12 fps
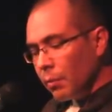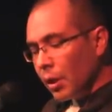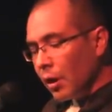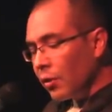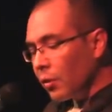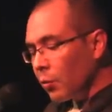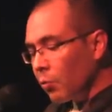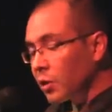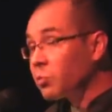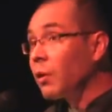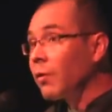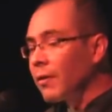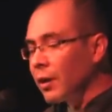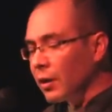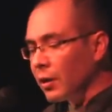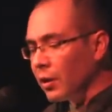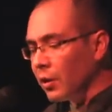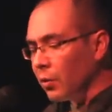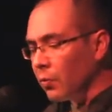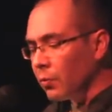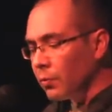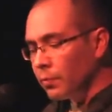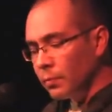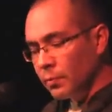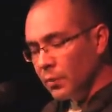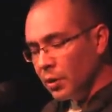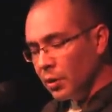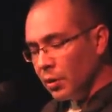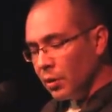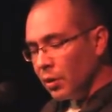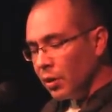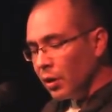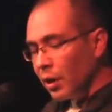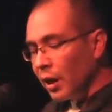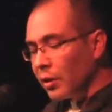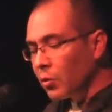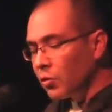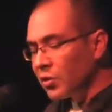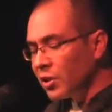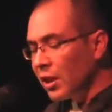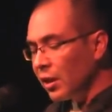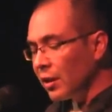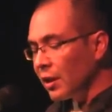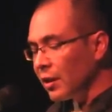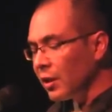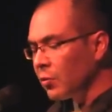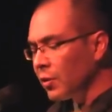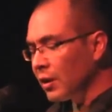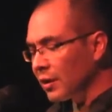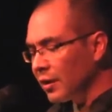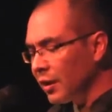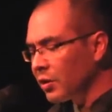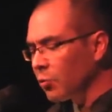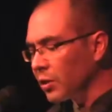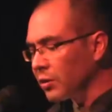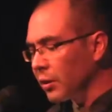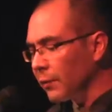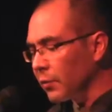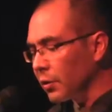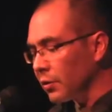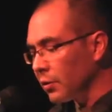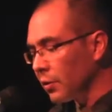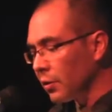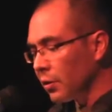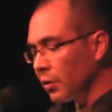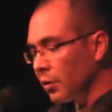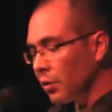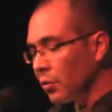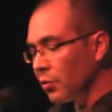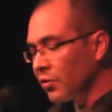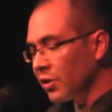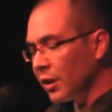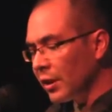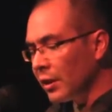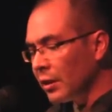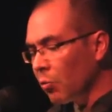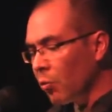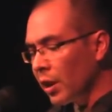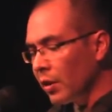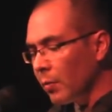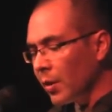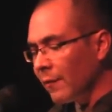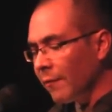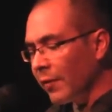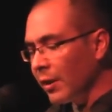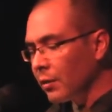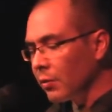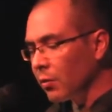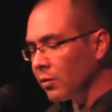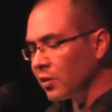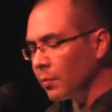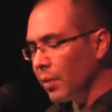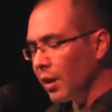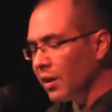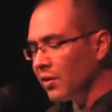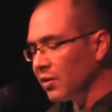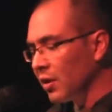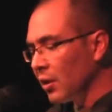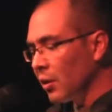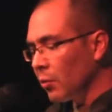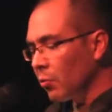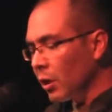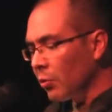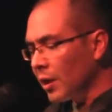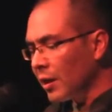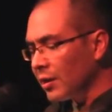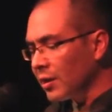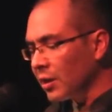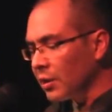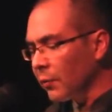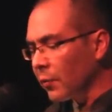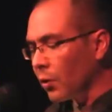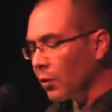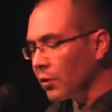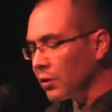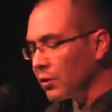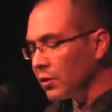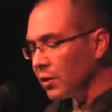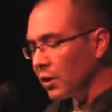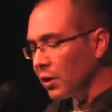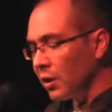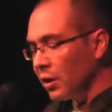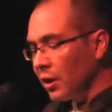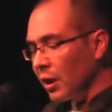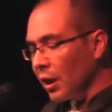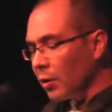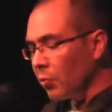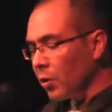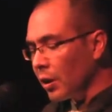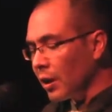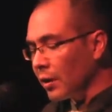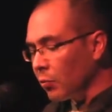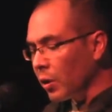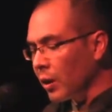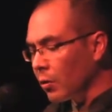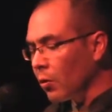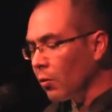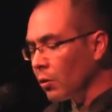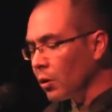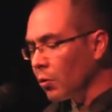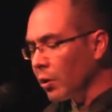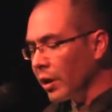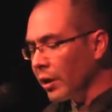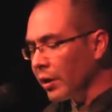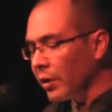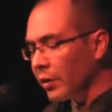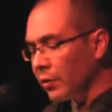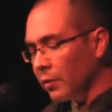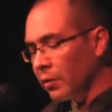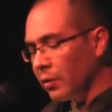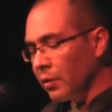Blood was one thing he knew and could see that, it, that this was different. Could see it in the way the man filled all the space without any sense of urgency and with, and with an all-knowing air,